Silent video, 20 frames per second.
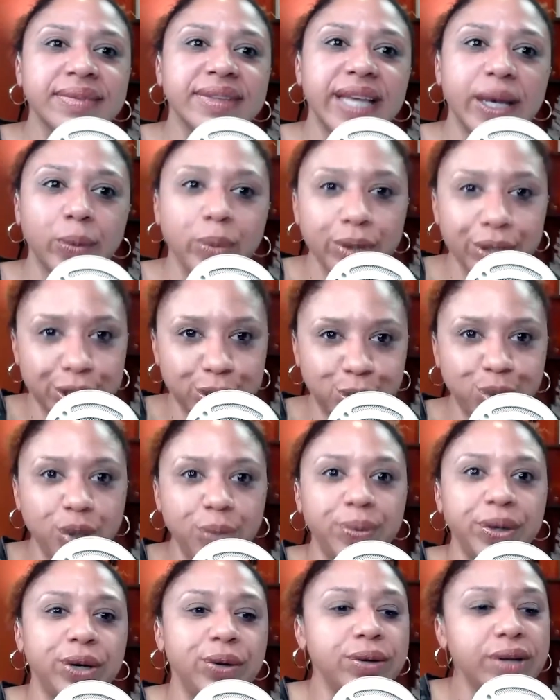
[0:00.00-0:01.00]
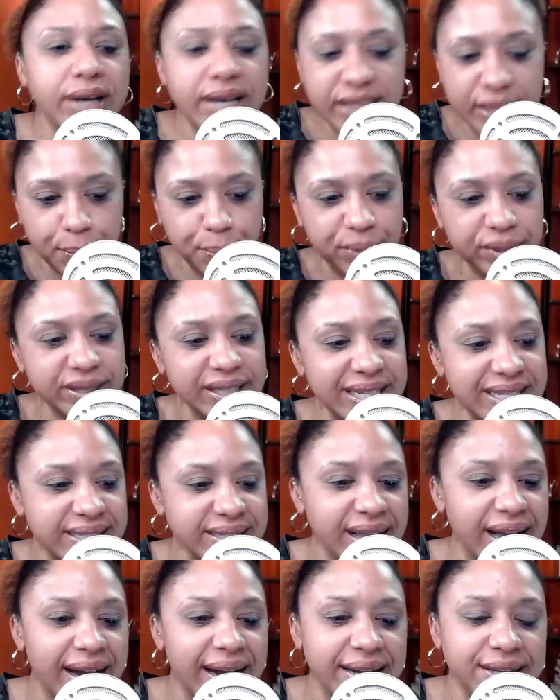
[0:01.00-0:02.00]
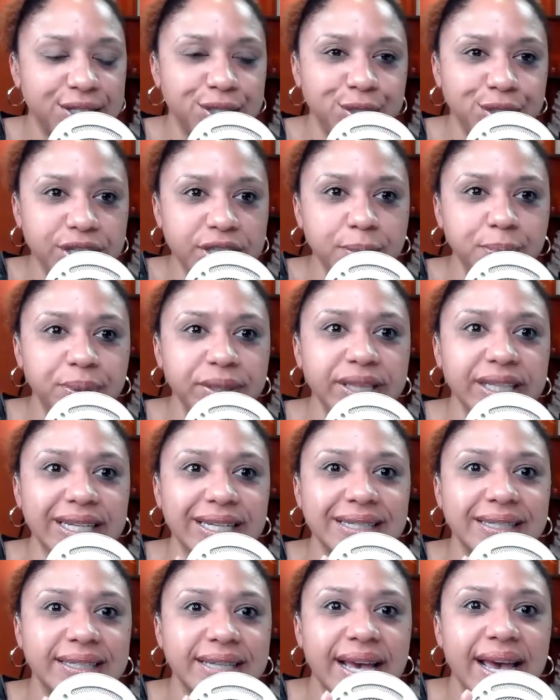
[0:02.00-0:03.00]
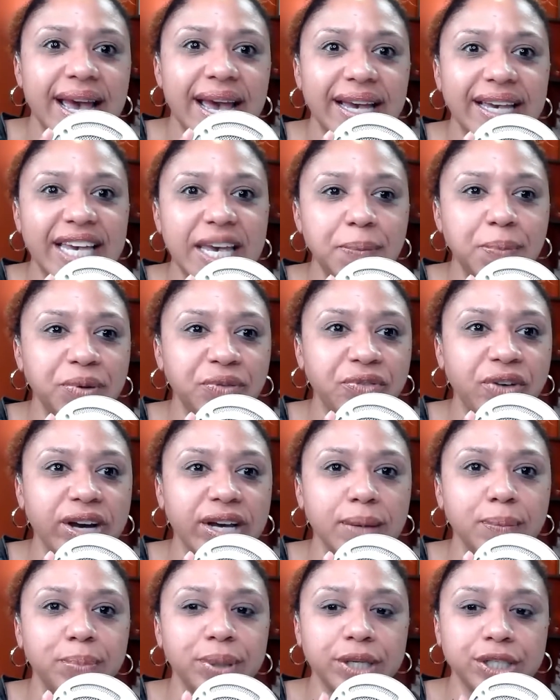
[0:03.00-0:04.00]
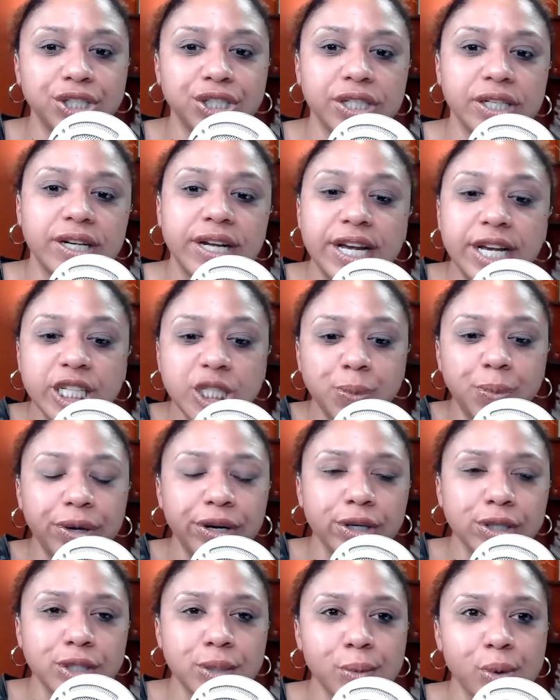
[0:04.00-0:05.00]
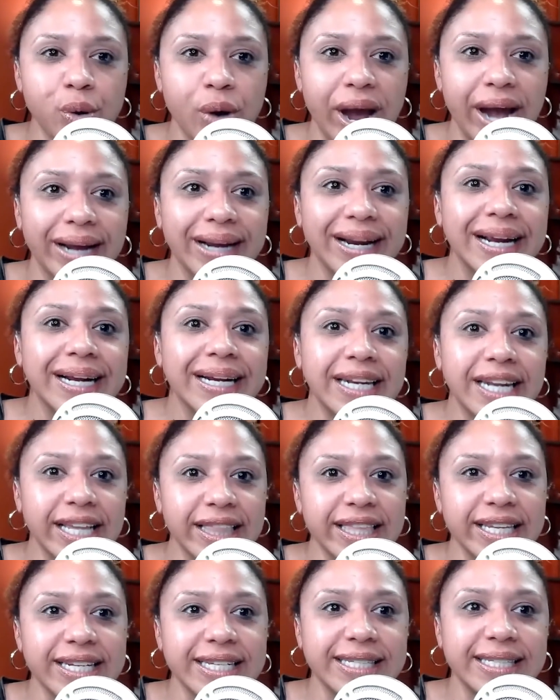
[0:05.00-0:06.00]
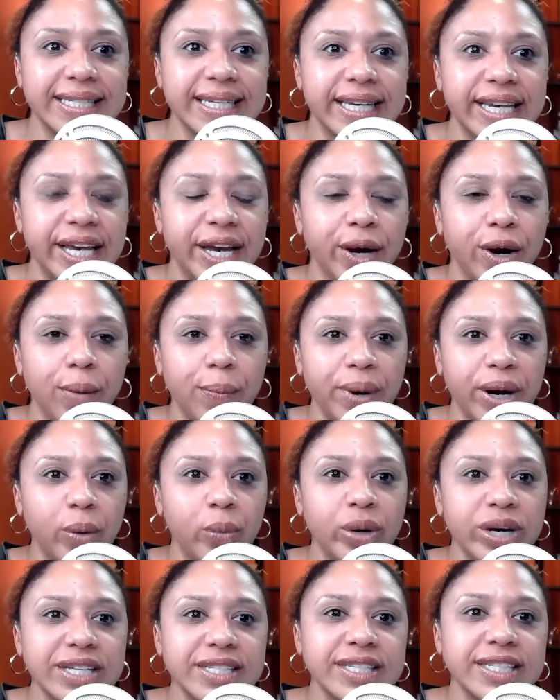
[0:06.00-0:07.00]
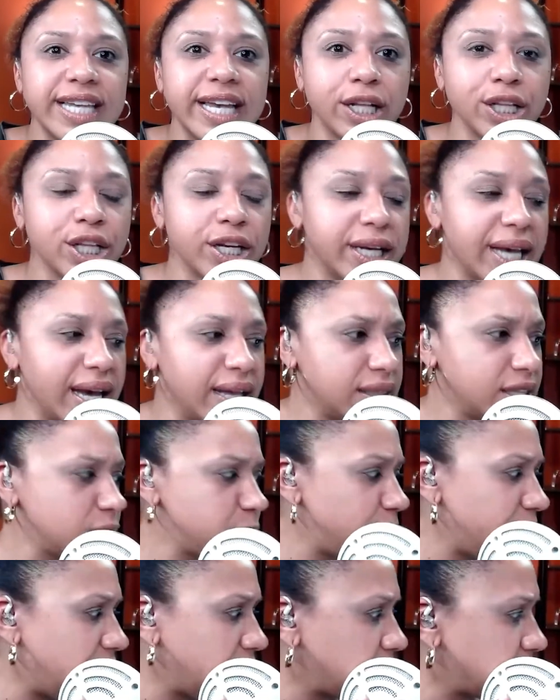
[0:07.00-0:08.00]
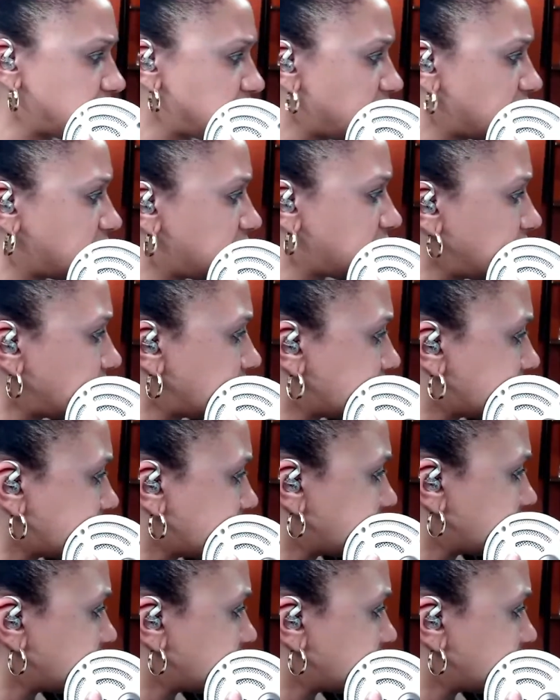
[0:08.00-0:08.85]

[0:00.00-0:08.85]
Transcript: They will attribute the police lies to the police and keep it fucking pushing, sprinkle some crack, nothing to see here. But I want us to take a look at this package. I think this